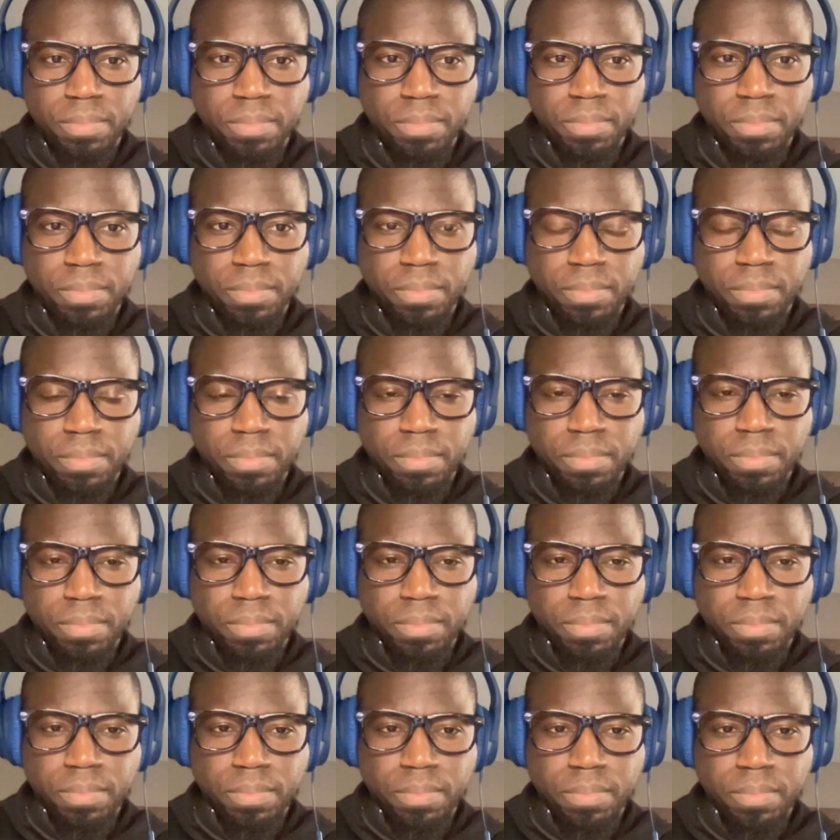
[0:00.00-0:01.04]

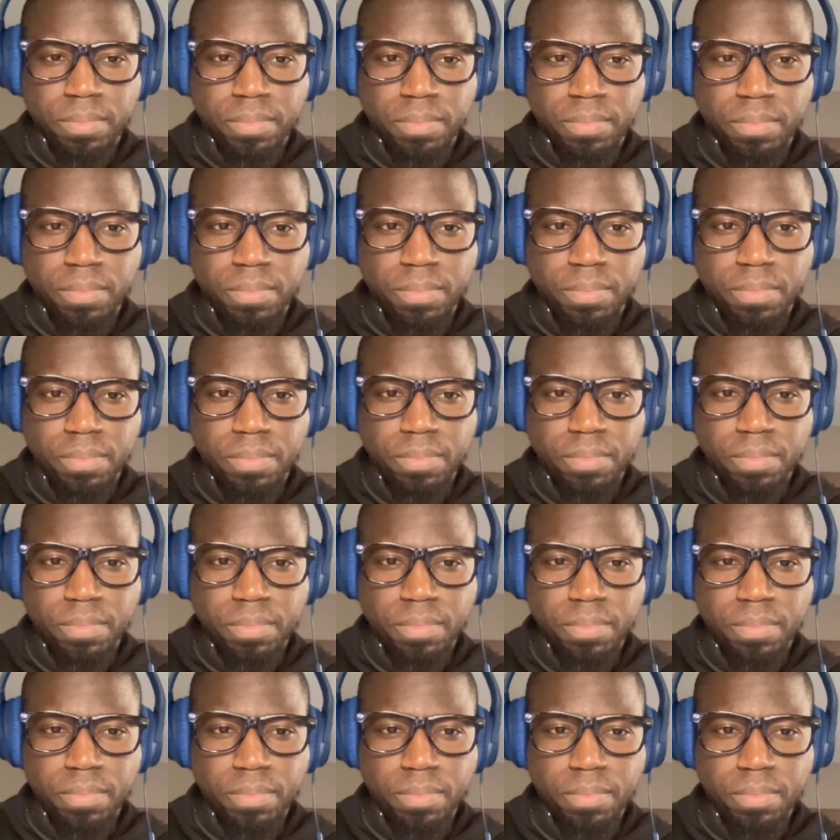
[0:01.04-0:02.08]

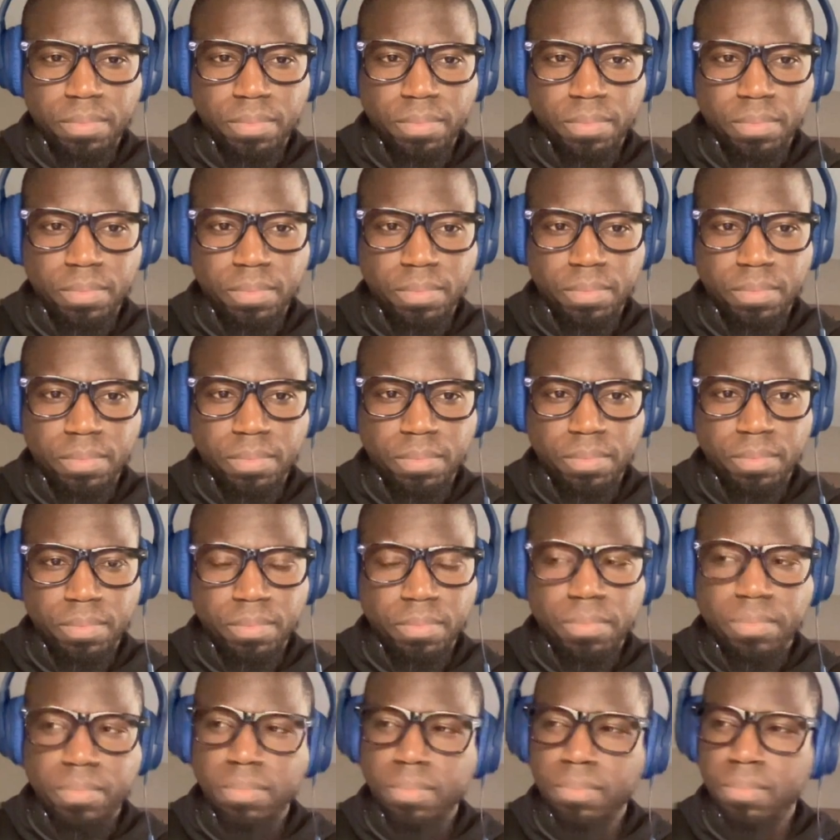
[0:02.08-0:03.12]

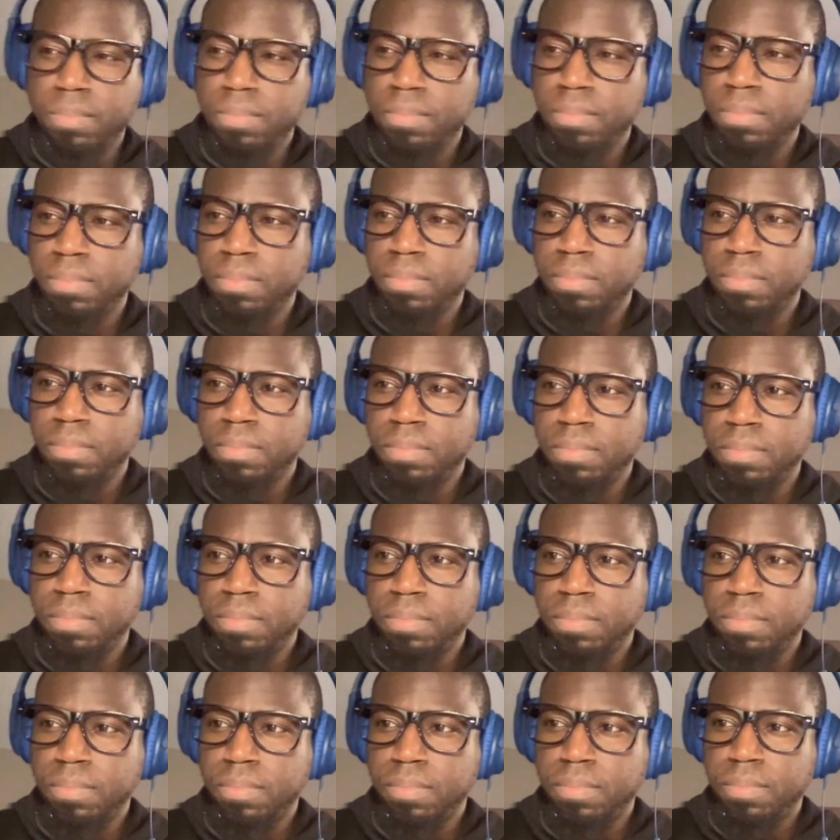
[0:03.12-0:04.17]

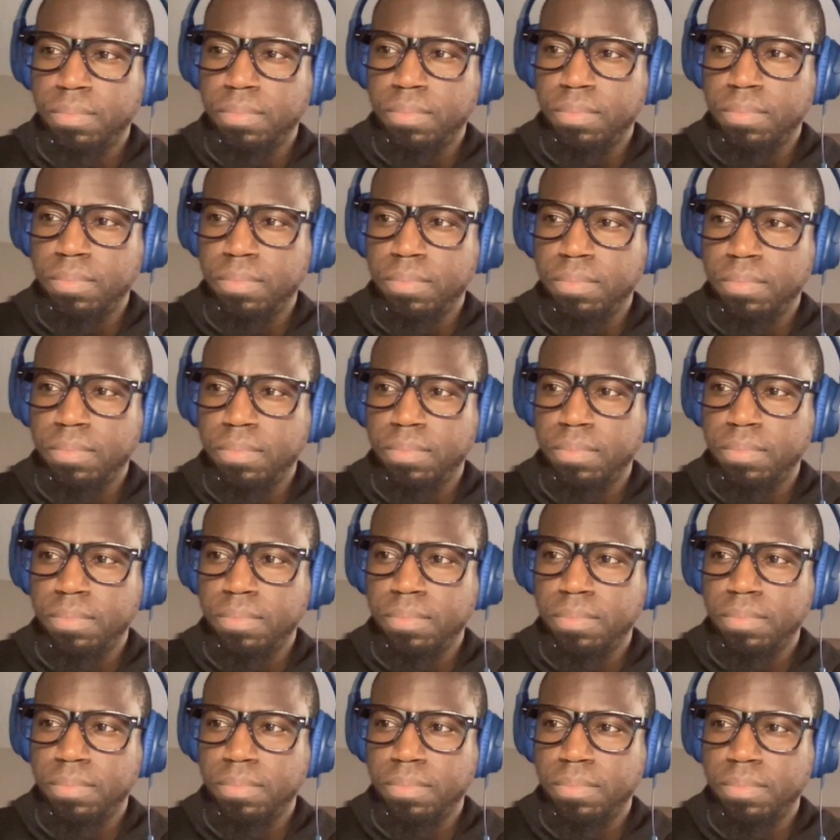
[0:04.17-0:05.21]

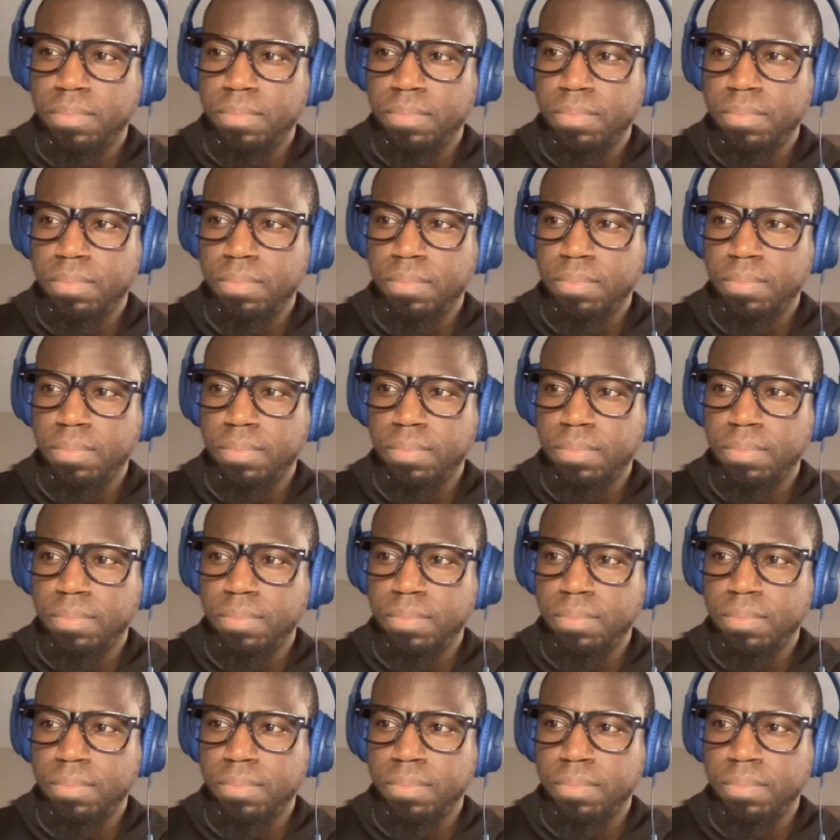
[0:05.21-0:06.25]

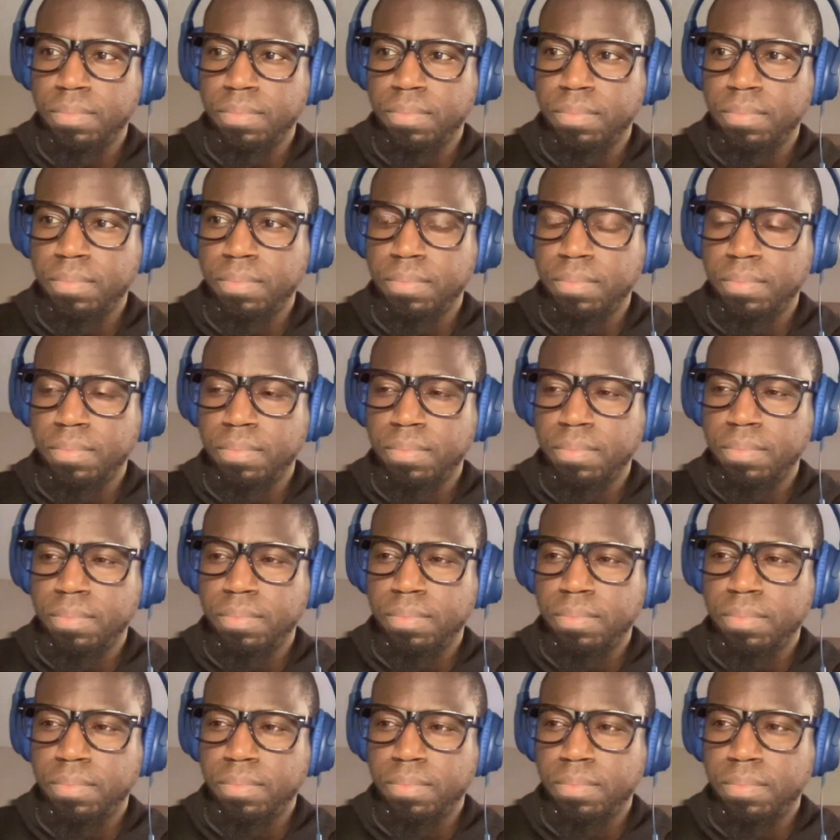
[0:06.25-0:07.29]

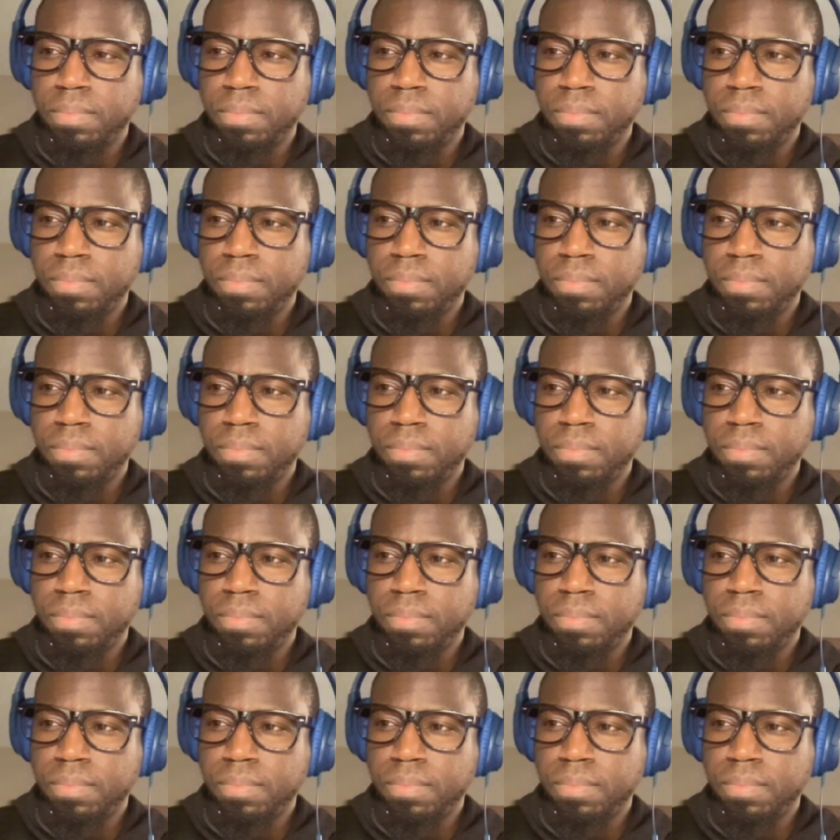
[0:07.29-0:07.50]
The person shown says nothing.